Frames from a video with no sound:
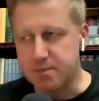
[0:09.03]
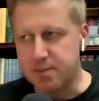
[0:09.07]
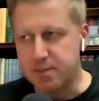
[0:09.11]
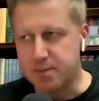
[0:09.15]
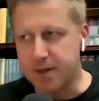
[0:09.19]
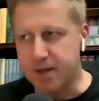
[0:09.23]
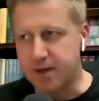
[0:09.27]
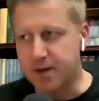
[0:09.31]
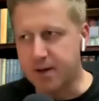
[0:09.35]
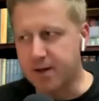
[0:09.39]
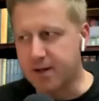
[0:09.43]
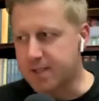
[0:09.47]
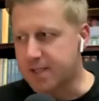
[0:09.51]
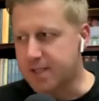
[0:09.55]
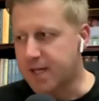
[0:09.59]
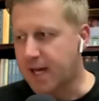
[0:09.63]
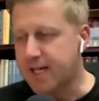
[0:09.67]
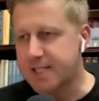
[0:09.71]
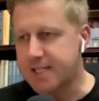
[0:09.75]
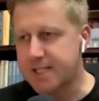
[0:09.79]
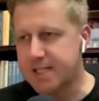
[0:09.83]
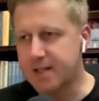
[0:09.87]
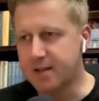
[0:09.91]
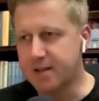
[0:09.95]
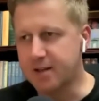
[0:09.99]
because I
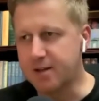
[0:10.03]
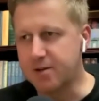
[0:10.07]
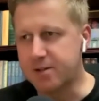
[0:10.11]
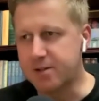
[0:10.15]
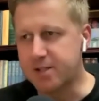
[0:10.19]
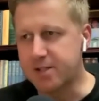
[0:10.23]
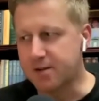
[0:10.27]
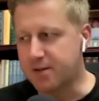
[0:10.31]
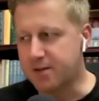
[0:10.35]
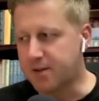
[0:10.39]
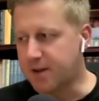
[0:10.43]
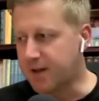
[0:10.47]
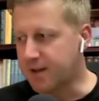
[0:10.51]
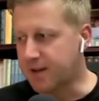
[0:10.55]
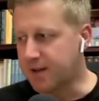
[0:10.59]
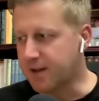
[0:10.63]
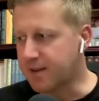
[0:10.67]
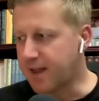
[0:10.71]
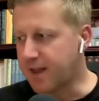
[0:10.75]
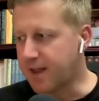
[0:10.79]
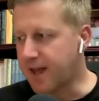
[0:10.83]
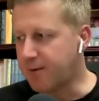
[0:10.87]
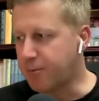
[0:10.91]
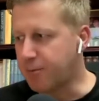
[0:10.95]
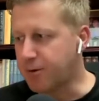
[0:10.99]
still used to think that
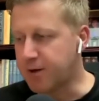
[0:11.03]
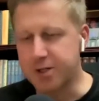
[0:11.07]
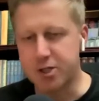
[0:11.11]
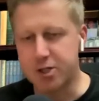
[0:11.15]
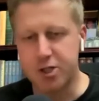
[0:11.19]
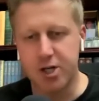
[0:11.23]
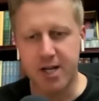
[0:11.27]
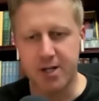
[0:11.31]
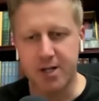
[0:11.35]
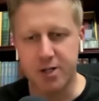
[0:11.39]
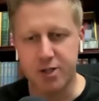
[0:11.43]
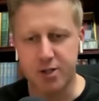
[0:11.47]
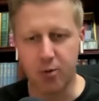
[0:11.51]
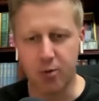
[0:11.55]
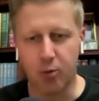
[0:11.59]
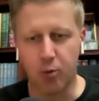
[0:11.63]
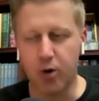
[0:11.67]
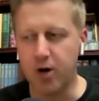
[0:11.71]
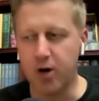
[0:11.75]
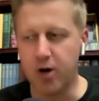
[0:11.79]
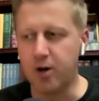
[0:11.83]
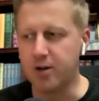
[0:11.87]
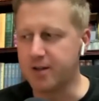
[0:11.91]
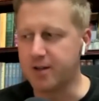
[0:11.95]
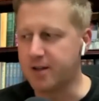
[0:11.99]
they would change the
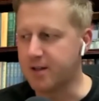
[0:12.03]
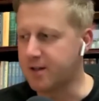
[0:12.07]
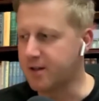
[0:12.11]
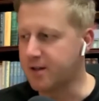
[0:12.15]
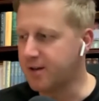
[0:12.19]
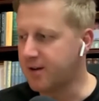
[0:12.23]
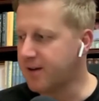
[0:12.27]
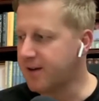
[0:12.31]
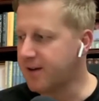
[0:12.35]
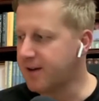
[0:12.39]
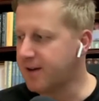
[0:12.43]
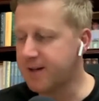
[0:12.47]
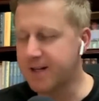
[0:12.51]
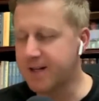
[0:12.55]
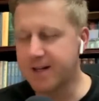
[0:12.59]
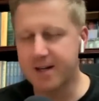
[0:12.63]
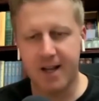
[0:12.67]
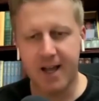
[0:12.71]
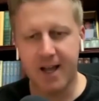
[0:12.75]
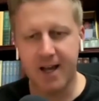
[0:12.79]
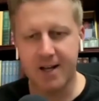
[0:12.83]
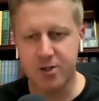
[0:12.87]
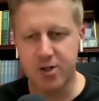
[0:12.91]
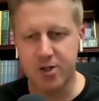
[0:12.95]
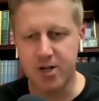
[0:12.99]
world. And, you know, even in a
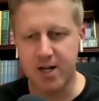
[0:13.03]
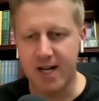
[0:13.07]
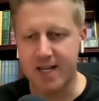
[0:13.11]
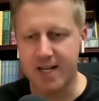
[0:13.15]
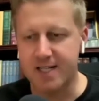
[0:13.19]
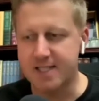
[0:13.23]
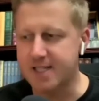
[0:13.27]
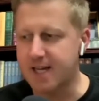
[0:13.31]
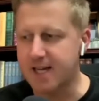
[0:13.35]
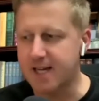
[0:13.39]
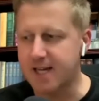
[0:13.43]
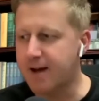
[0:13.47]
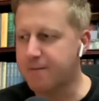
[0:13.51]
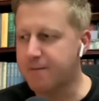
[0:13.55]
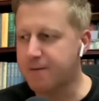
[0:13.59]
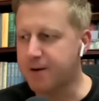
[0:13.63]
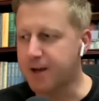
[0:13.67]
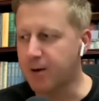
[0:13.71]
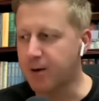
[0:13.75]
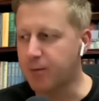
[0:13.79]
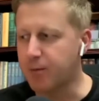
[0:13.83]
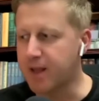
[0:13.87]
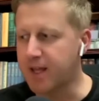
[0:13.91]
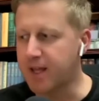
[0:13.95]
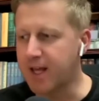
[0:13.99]
country like South
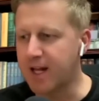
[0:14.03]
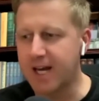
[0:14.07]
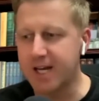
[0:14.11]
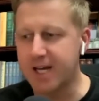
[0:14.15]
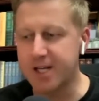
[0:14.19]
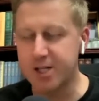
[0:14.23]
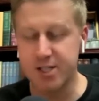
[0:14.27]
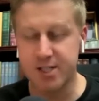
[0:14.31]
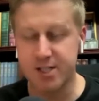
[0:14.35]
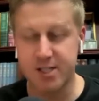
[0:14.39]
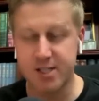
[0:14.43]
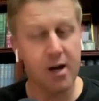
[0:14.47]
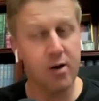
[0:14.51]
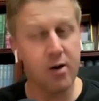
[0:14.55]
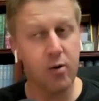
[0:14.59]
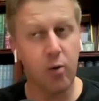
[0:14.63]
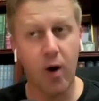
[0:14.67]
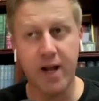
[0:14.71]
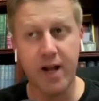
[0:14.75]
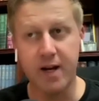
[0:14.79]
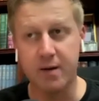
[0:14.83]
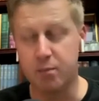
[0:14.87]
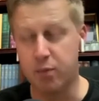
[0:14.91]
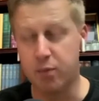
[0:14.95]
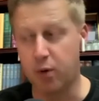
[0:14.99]
Africa, where the elections are
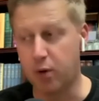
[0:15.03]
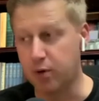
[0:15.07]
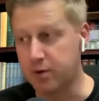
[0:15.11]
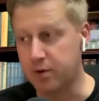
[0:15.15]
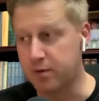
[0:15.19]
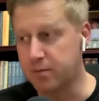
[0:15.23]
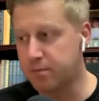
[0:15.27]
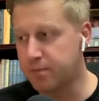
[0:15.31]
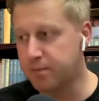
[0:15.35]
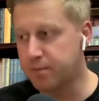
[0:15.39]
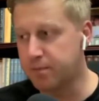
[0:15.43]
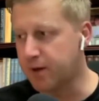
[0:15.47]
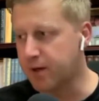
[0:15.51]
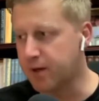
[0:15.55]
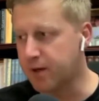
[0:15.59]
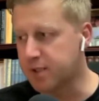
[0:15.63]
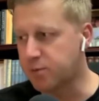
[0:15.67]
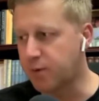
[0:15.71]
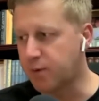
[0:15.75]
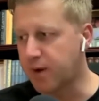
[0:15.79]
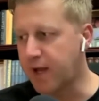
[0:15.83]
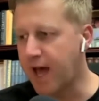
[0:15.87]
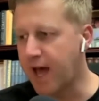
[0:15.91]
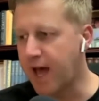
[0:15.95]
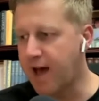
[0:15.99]
quite important,
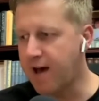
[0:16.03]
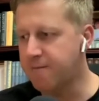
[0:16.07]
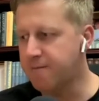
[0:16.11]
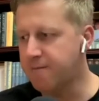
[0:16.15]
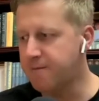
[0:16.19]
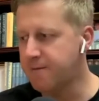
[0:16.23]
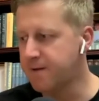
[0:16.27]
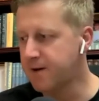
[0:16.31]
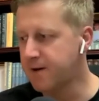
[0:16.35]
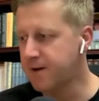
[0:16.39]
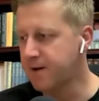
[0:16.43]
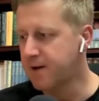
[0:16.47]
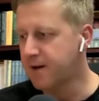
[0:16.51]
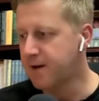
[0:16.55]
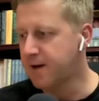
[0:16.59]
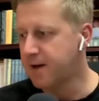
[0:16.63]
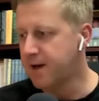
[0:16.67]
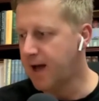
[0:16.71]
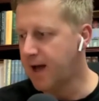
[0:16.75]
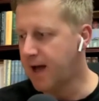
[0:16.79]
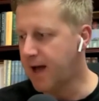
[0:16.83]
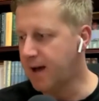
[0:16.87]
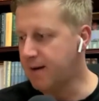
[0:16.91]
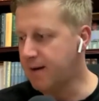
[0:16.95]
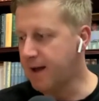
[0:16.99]
because we have
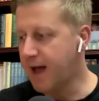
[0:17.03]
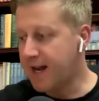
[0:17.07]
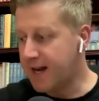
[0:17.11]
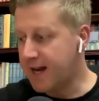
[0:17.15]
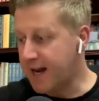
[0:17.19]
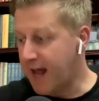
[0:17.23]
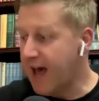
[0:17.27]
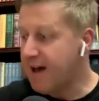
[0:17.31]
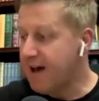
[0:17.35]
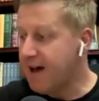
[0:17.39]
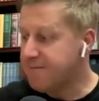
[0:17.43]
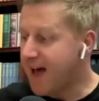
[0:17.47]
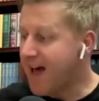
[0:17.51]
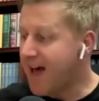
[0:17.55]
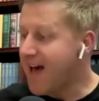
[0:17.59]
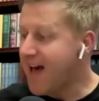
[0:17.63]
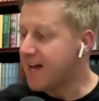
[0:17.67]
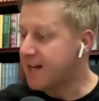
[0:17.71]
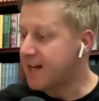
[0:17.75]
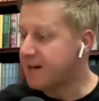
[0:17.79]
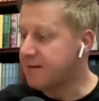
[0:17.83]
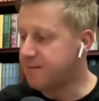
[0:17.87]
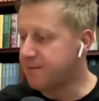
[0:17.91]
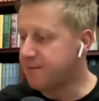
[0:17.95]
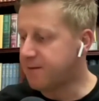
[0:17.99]
and have
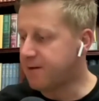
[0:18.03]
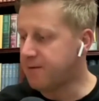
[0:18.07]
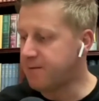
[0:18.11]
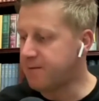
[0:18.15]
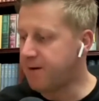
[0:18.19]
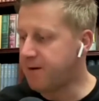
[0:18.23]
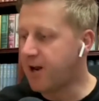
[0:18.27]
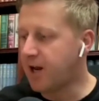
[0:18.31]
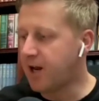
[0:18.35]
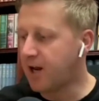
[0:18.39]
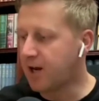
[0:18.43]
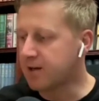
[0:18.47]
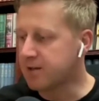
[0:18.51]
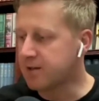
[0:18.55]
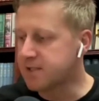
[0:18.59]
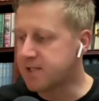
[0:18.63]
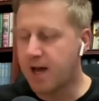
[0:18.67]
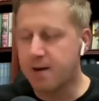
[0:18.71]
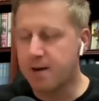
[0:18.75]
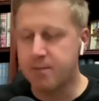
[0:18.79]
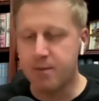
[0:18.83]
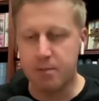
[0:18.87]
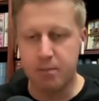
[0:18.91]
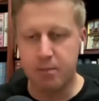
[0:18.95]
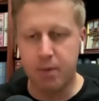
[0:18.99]
had for a very long
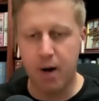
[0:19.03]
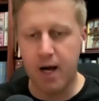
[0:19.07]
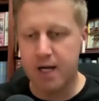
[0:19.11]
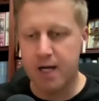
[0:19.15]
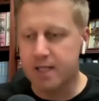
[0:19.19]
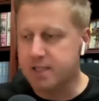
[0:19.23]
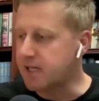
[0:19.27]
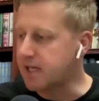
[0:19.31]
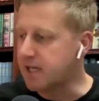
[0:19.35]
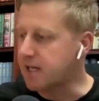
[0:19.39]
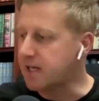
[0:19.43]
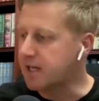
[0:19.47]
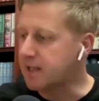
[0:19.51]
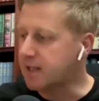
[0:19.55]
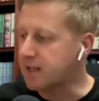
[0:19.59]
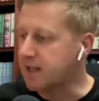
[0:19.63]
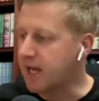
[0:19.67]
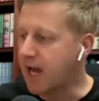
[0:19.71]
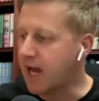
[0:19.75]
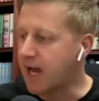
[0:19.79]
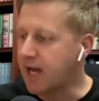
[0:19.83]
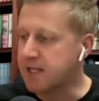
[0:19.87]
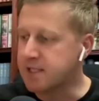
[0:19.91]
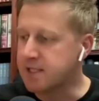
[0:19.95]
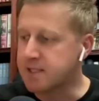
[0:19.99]
time a party in the
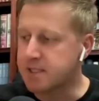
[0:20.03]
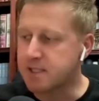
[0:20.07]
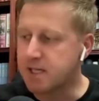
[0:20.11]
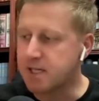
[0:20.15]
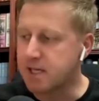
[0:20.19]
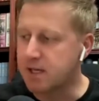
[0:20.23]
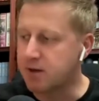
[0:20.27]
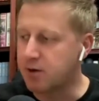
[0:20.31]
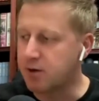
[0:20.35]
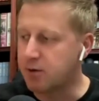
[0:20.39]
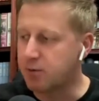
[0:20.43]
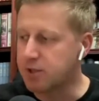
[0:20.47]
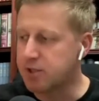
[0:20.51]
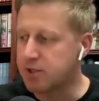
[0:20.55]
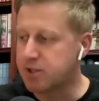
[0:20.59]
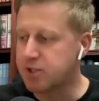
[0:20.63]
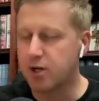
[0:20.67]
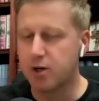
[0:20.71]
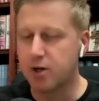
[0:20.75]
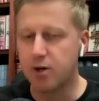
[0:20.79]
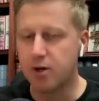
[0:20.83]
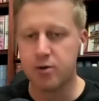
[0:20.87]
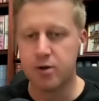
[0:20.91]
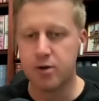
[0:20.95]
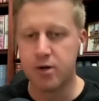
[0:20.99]
ANC who was
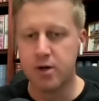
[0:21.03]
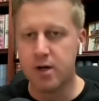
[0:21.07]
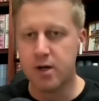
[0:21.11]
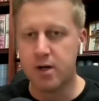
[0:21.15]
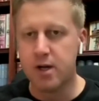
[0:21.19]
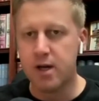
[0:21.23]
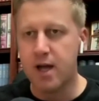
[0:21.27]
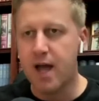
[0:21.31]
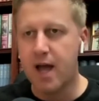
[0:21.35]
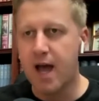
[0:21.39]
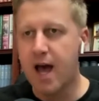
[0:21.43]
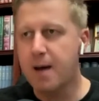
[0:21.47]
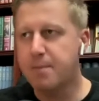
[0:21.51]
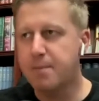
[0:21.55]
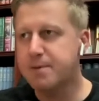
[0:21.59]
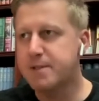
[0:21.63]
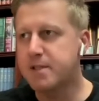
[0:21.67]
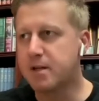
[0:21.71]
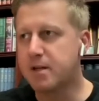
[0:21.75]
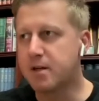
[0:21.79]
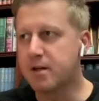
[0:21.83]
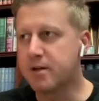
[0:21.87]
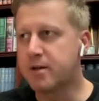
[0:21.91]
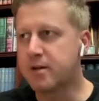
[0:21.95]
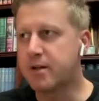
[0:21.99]
so
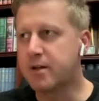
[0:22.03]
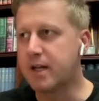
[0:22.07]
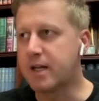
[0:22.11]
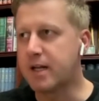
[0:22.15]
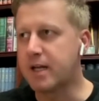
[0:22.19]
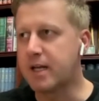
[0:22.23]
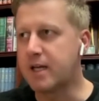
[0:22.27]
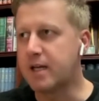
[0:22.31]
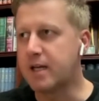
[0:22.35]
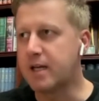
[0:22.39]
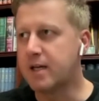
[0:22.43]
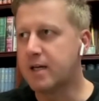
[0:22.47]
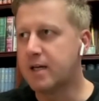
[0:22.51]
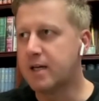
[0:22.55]
absolutely